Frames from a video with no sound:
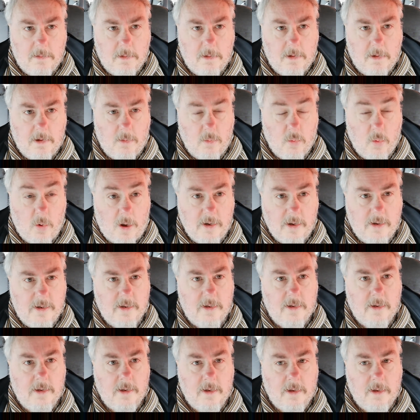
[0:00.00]

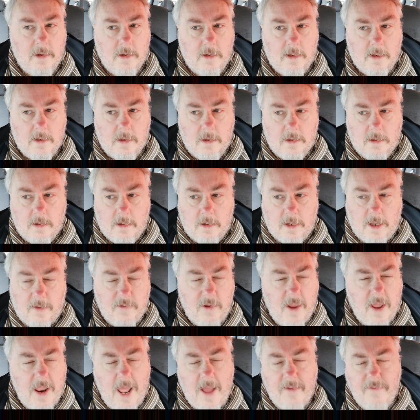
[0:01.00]
What?
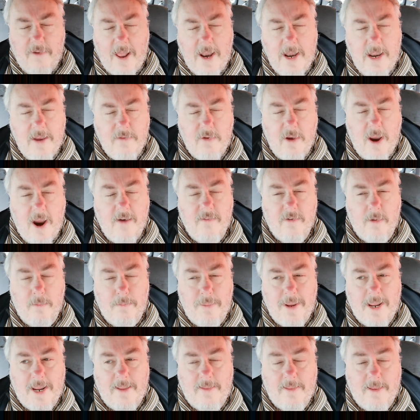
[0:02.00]
Have any of you
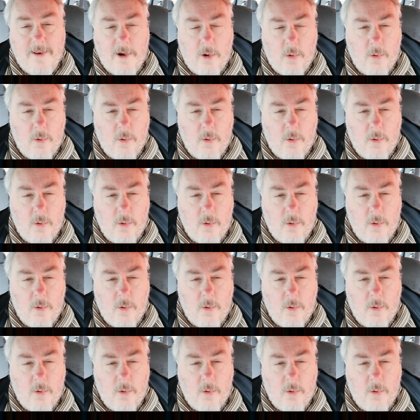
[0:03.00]
ever been in a